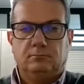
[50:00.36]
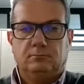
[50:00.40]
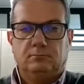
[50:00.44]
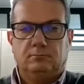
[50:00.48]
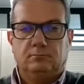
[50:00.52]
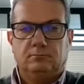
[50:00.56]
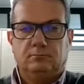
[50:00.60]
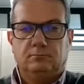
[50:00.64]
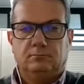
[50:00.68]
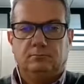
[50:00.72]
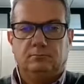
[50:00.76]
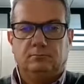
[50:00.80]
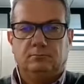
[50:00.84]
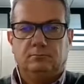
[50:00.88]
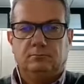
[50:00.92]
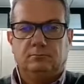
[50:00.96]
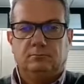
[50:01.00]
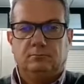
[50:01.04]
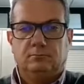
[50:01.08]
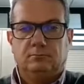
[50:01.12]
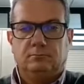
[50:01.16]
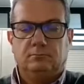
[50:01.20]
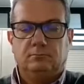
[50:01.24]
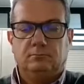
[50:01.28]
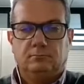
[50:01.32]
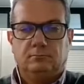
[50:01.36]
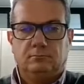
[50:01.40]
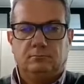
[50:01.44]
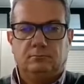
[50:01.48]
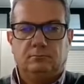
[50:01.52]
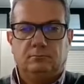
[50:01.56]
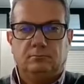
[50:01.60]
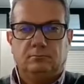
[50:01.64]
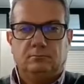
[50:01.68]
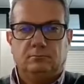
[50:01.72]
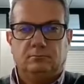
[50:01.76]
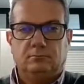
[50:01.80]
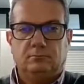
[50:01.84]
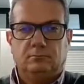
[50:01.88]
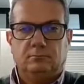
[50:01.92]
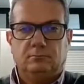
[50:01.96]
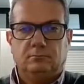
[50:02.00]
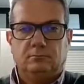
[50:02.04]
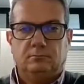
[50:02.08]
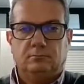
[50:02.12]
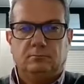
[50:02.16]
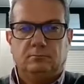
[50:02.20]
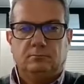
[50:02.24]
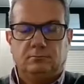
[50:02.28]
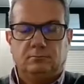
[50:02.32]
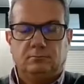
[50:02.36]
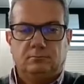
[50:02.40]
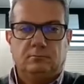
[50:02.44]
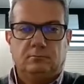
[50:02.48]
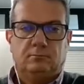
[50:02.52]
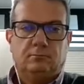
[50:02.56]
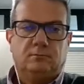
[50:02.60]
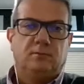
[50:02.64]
(not speaking)